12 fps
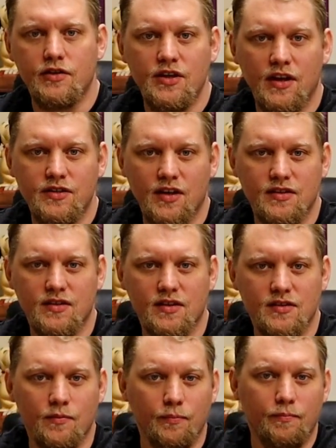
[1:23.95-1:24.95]
The GHS
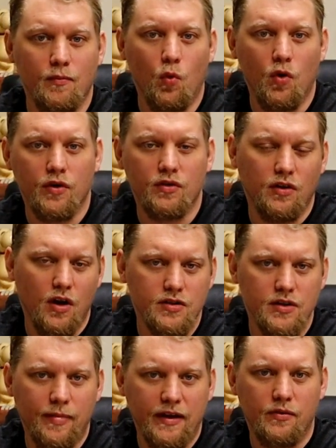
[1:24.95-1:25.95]
system works
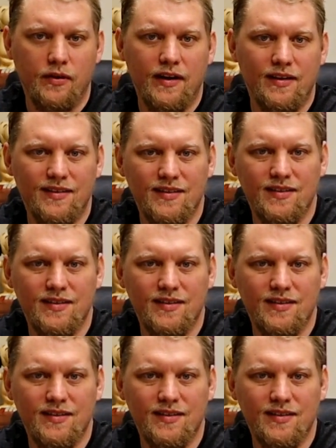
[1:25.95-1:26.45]
largely by creating